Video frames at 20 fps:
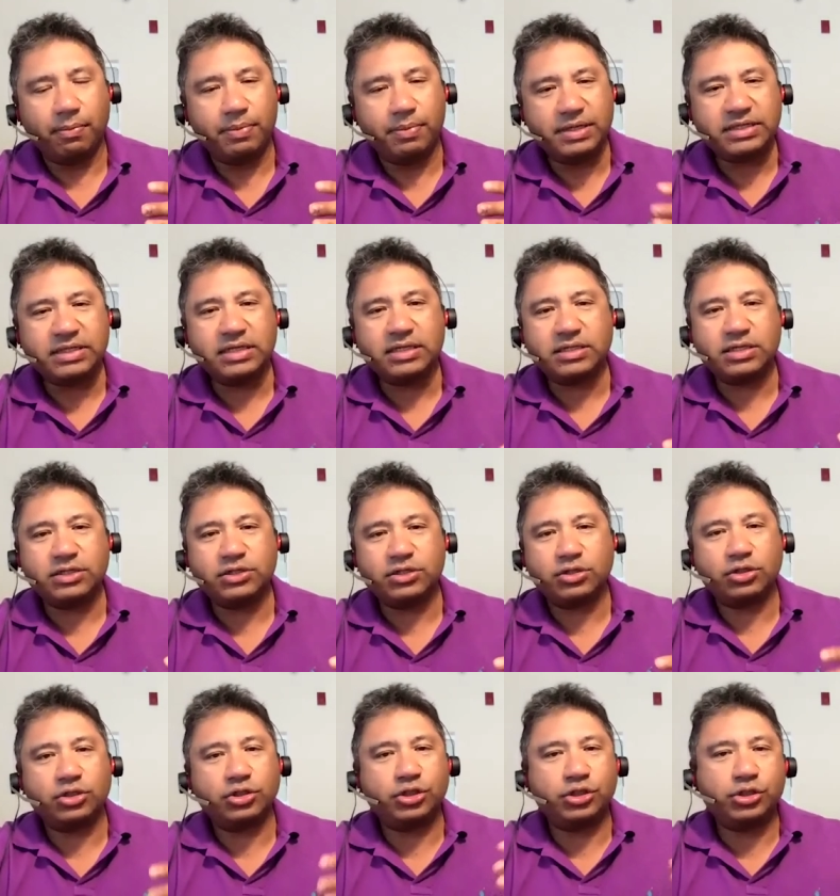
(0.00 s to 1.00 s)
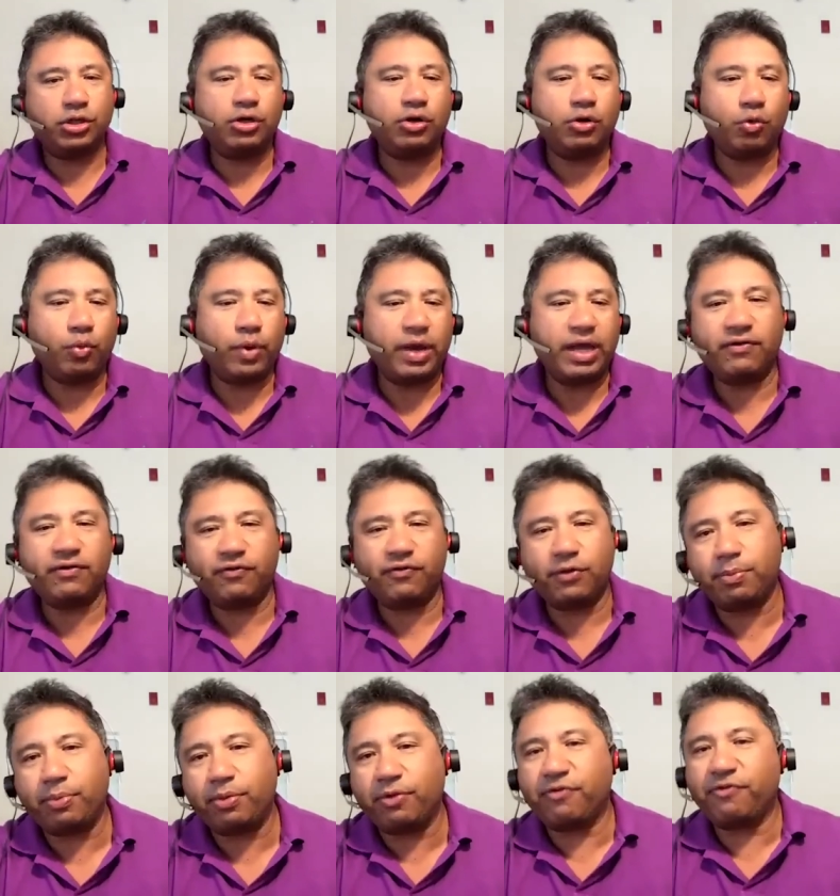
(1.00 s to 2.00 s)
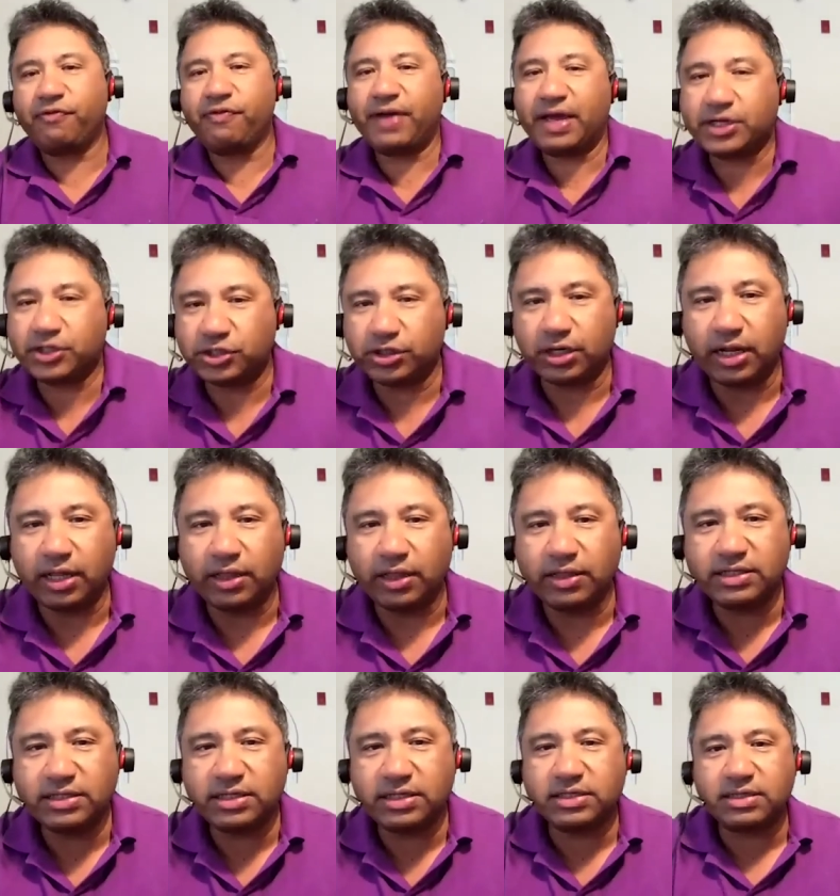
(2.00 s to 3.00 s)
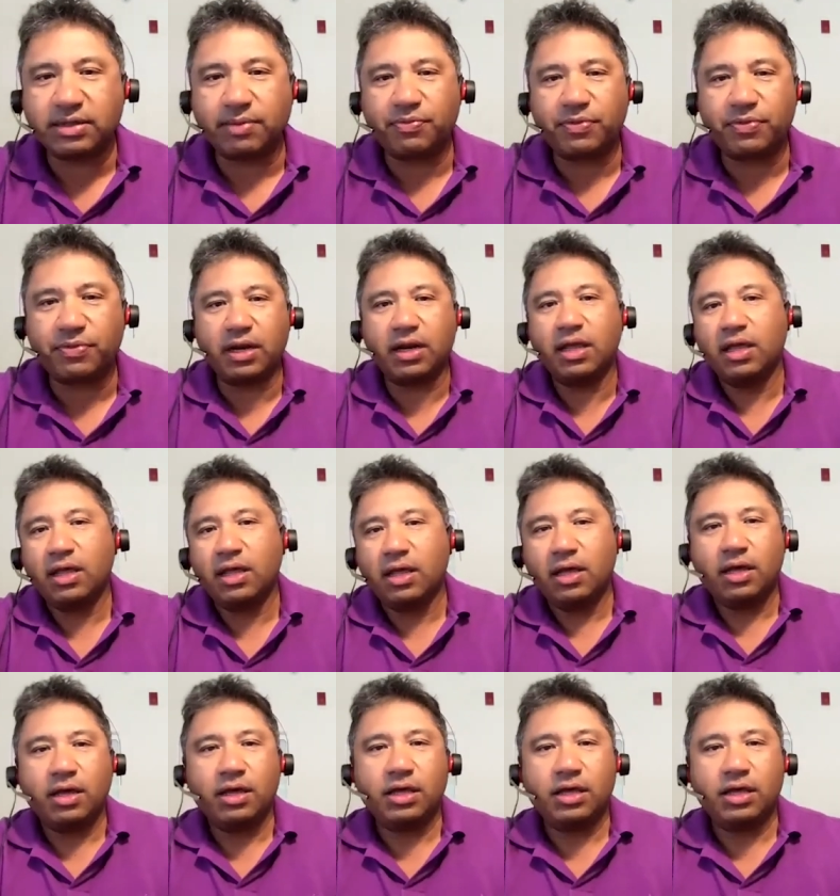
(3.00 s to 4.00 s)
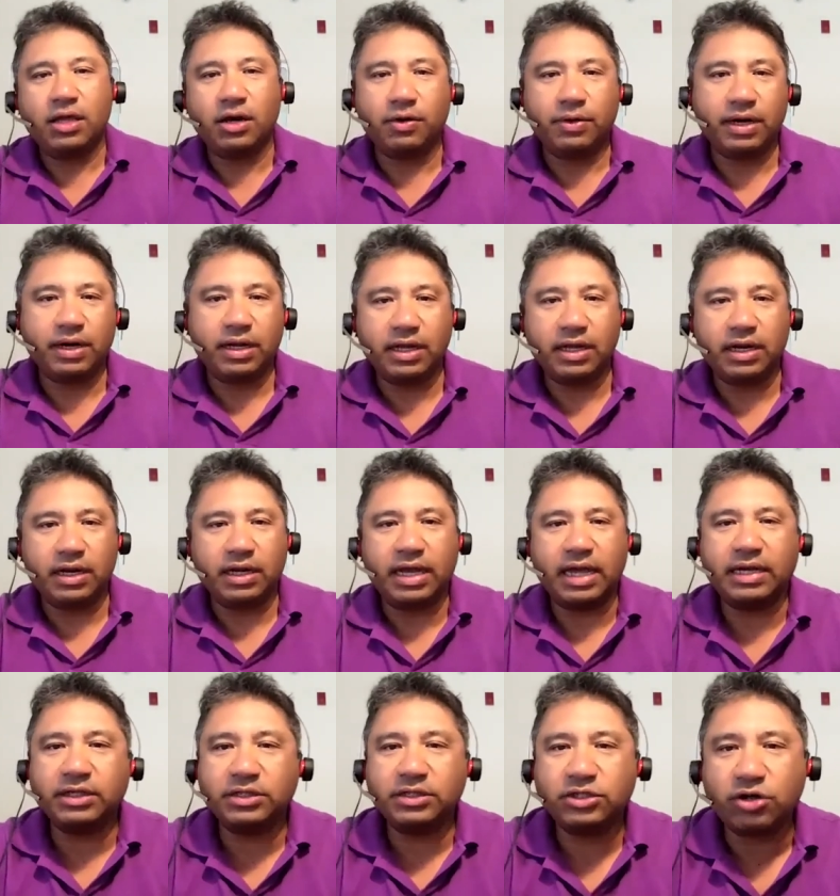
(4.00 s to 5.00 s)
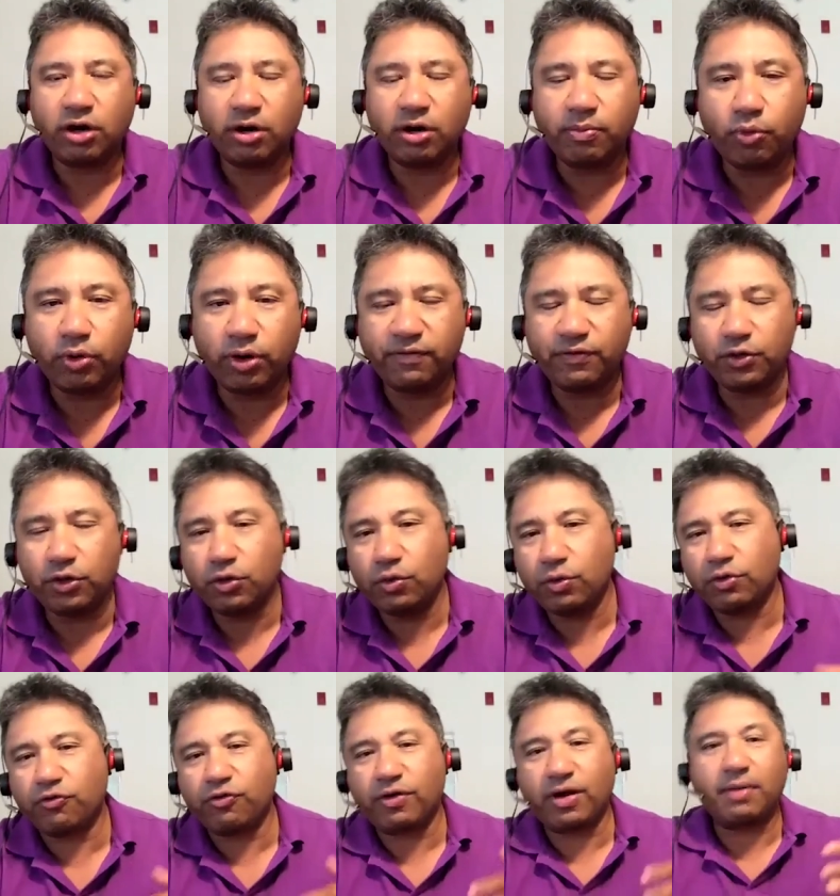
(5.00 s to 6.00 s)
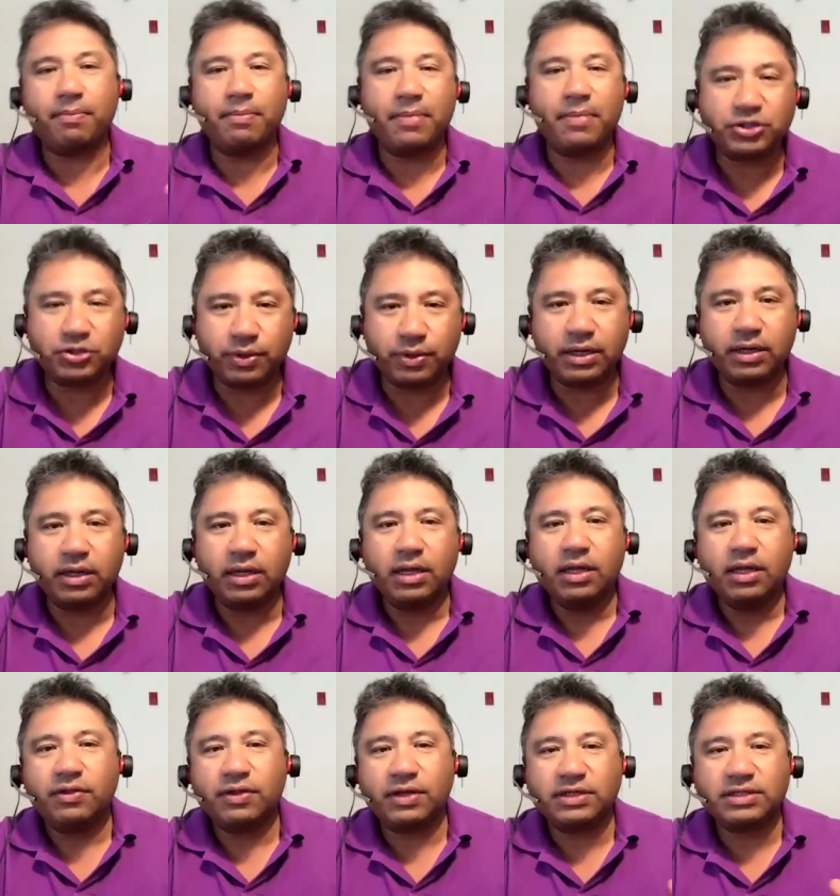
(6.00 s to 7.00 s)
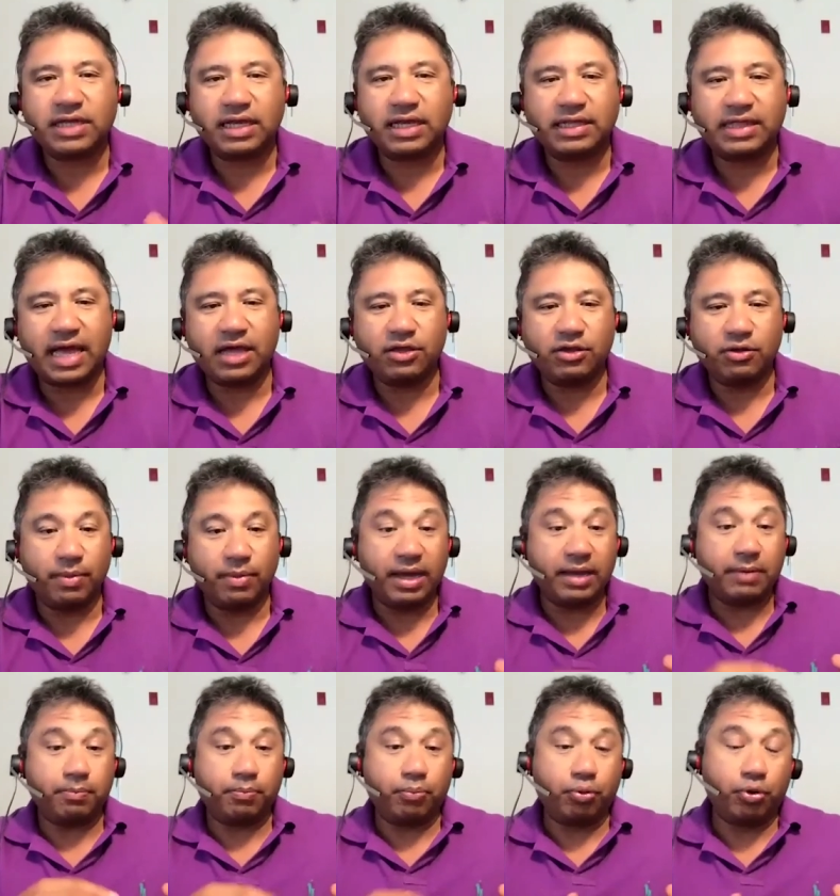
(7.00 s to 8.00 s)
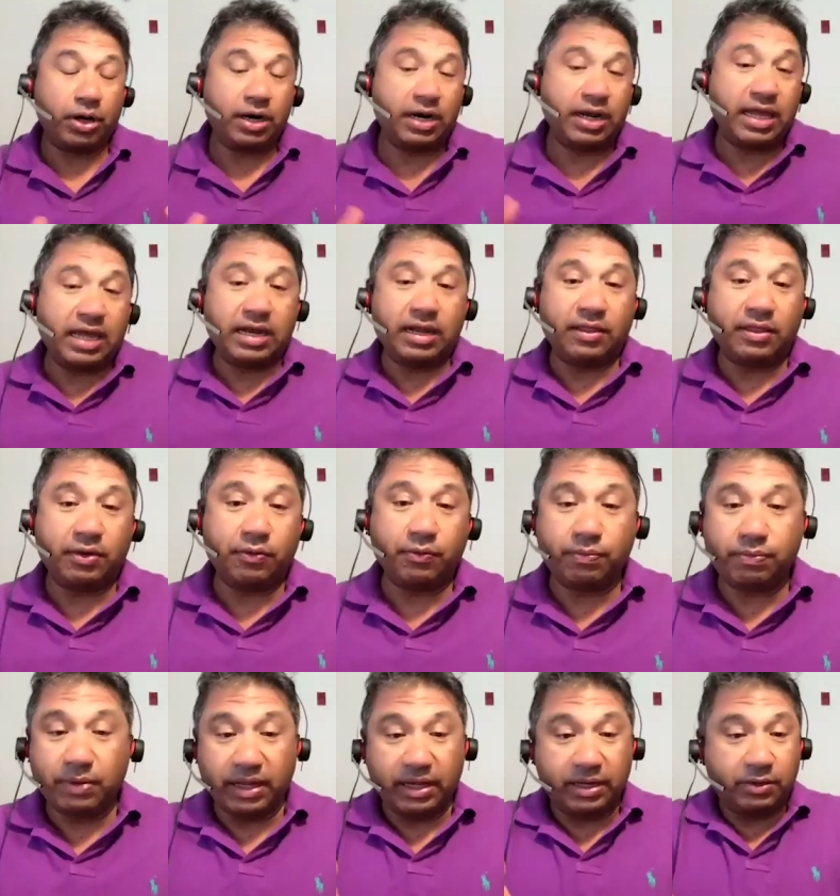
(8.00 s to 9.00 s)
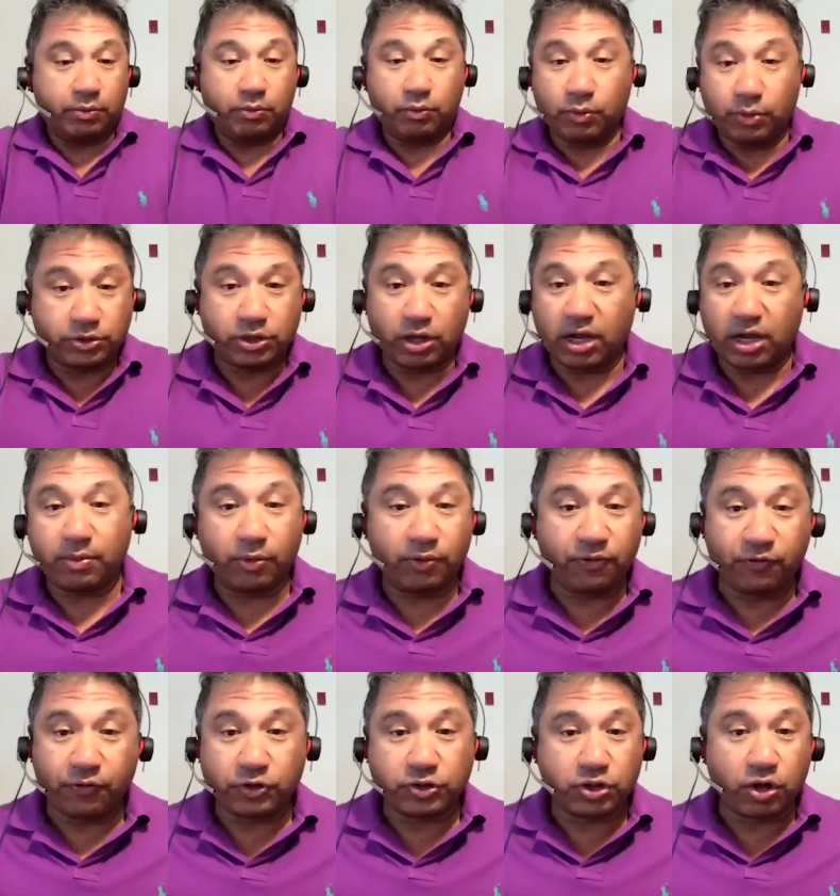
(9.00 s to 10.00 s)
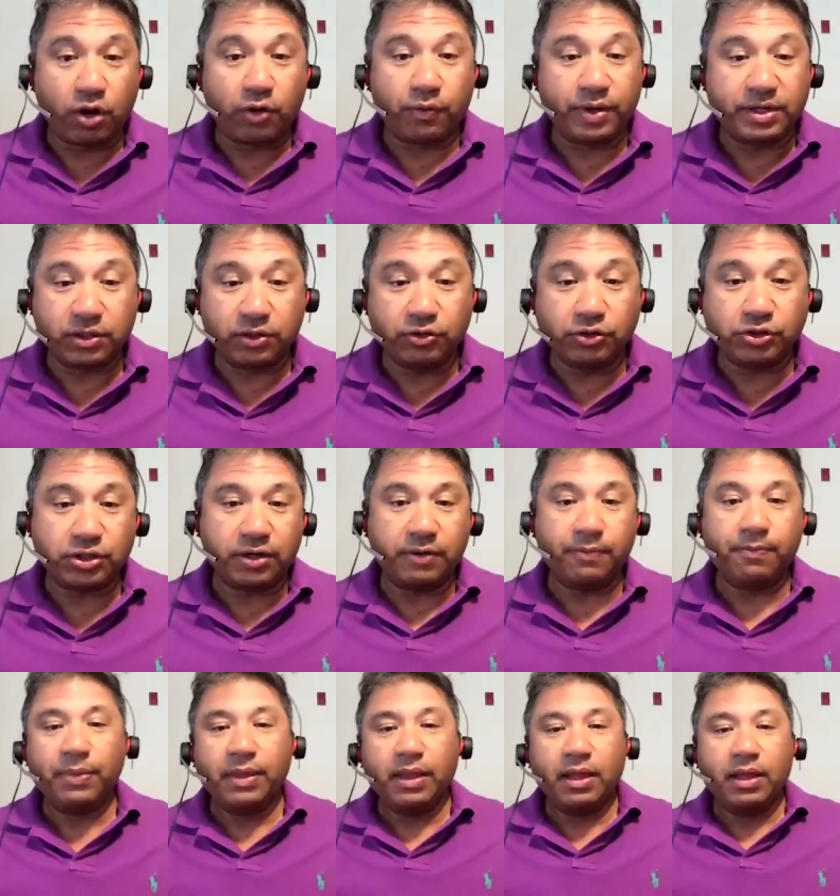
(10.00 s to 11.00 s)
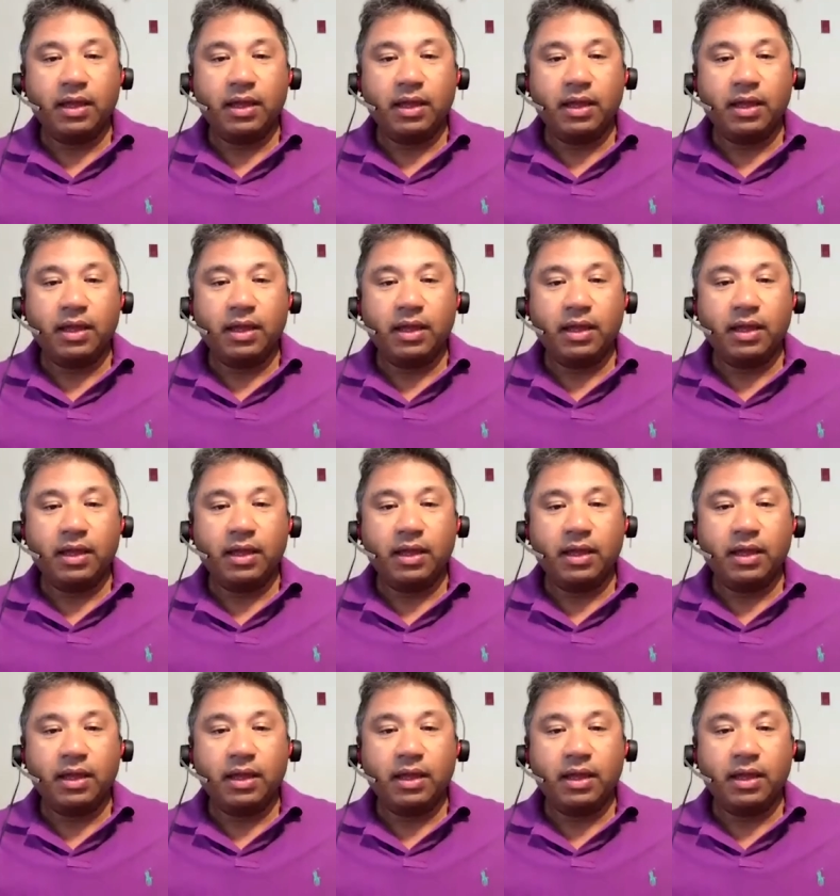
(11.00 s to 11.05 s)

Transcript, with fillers: businesses shouldn't wait for perfection. And this is something, in a getting started point of view and trying to measure it, things like that, you might put it in and then, like I was talking about, first call resolution,